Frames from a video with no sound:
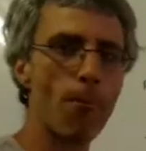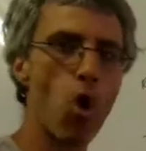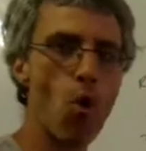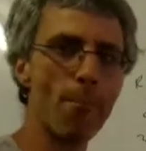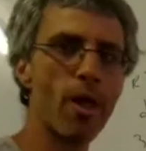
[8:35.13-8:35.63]

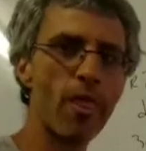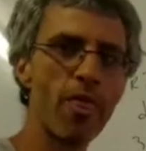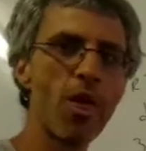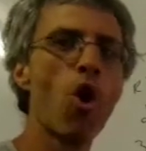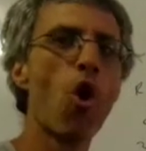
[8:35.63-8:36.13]
per
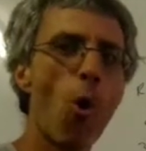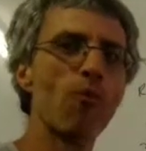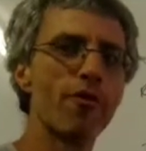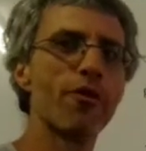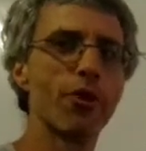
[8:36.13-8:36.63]
month
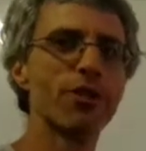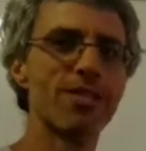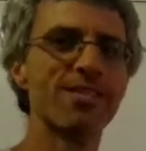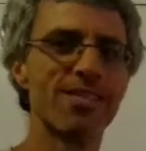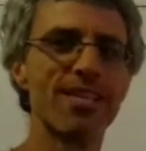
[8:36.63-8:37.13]
over
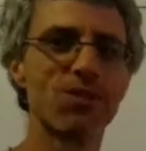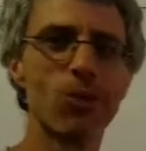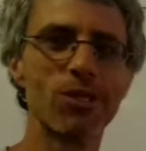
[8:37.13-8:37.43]
36